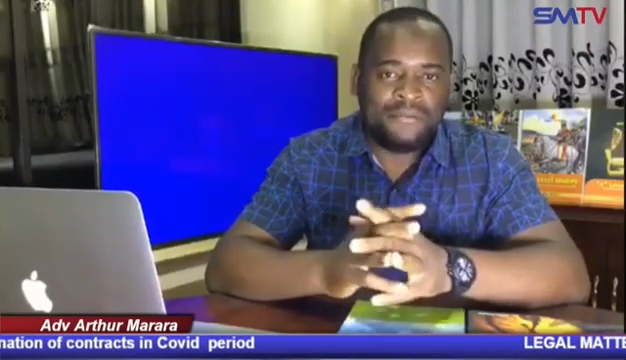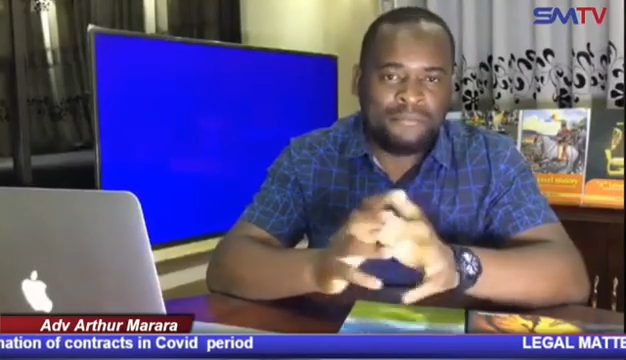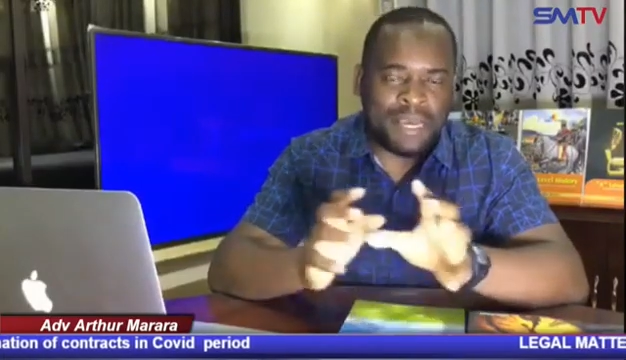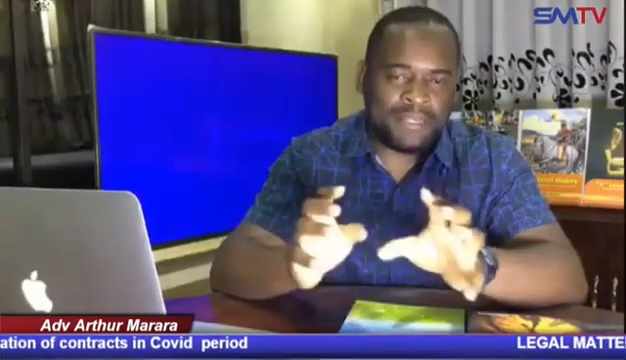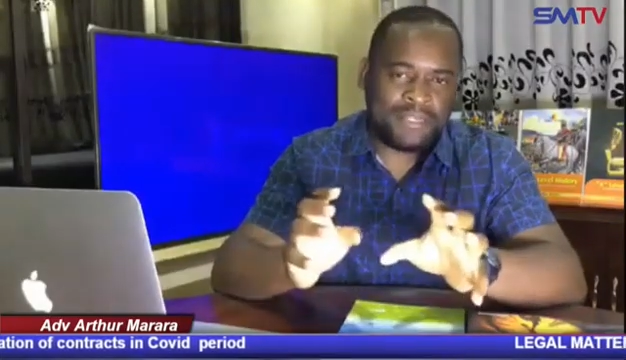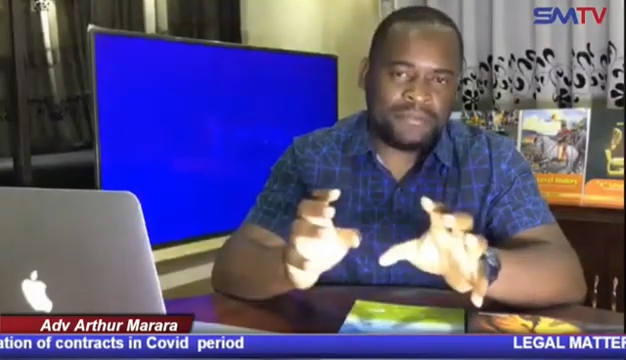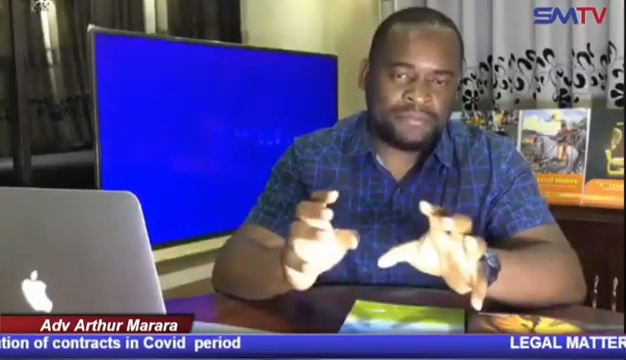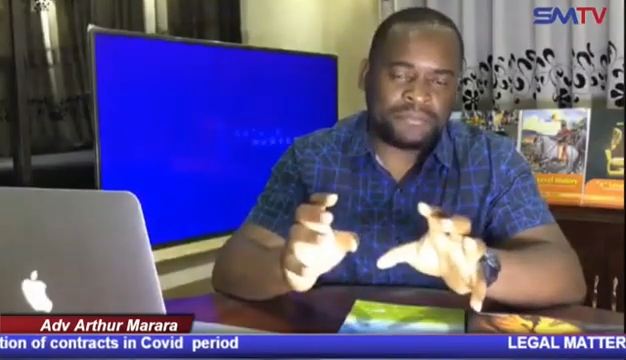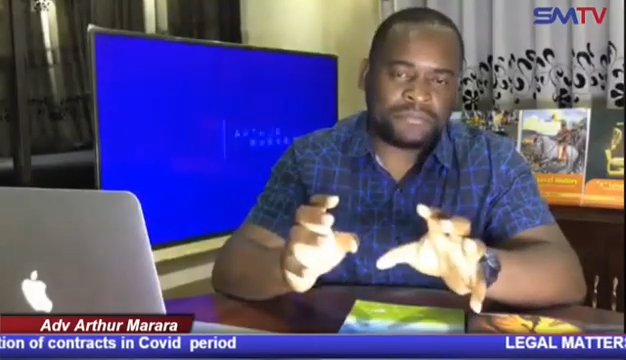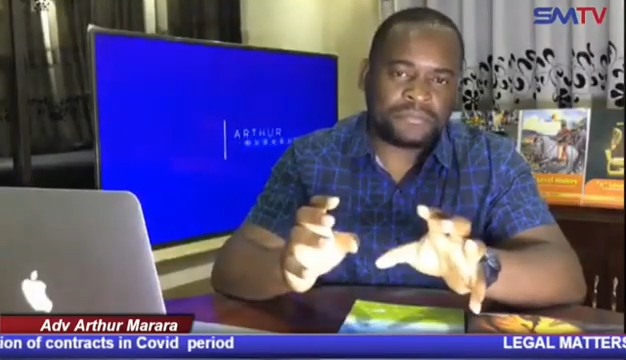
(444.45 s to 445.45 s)
But
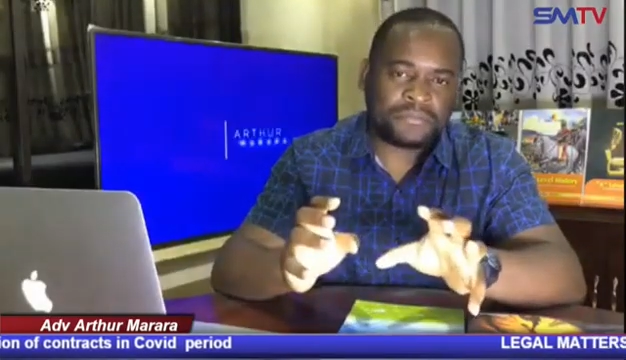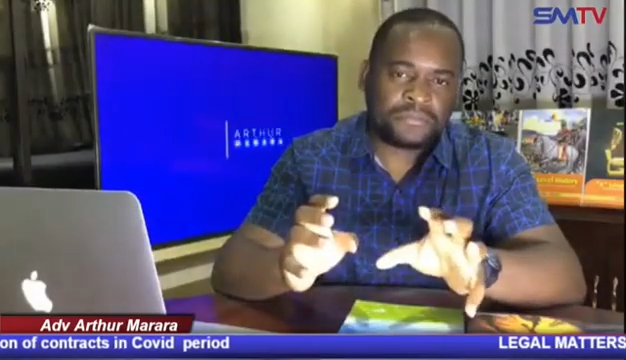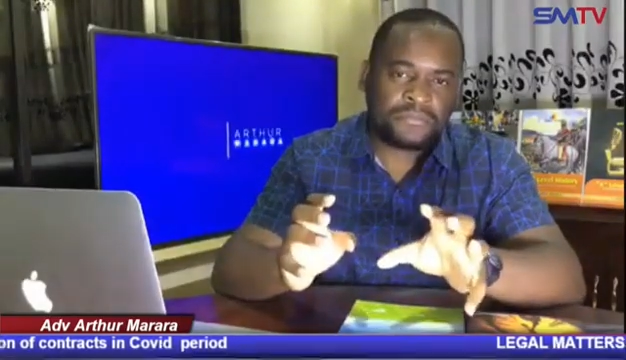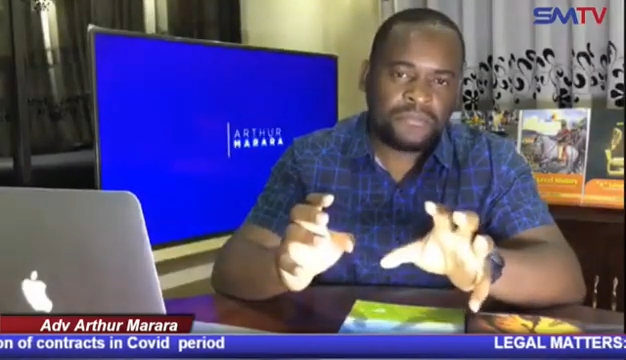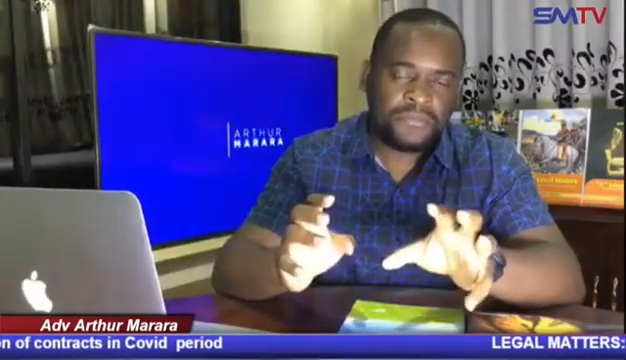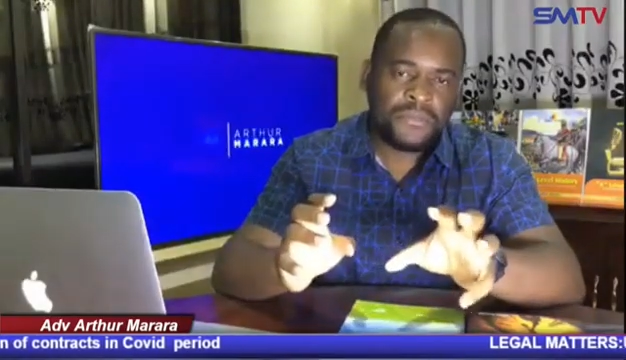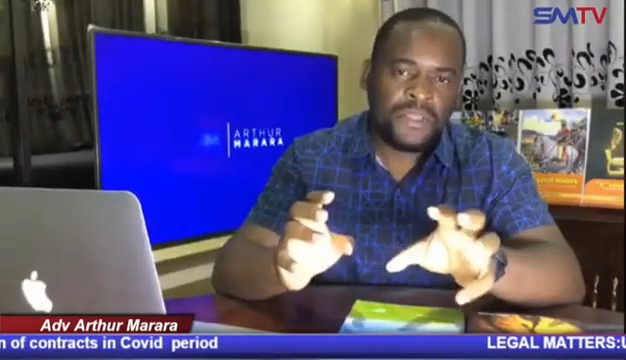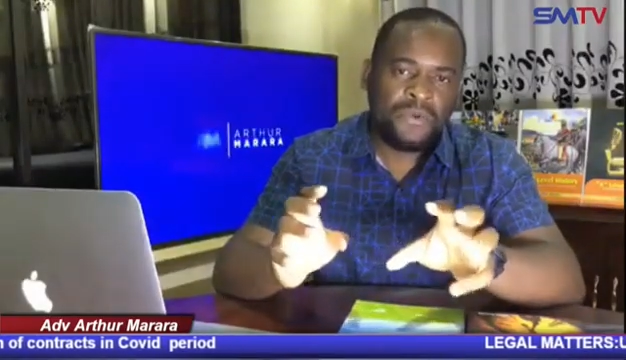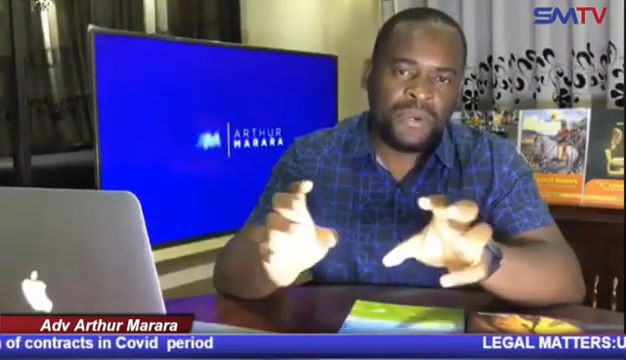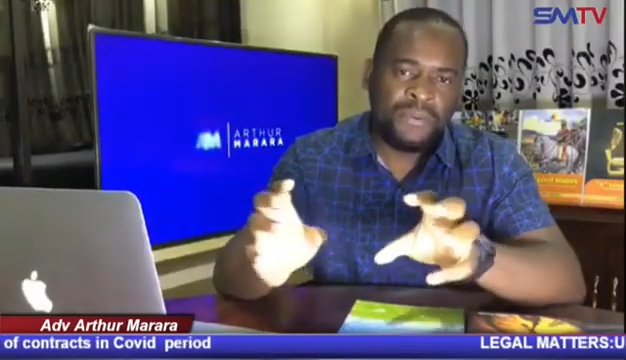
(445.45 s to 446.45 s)

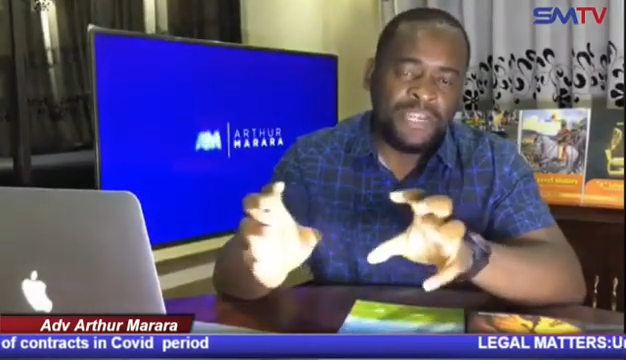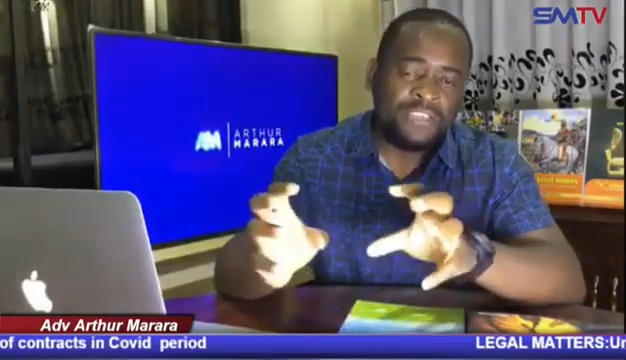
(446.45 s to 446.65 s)
we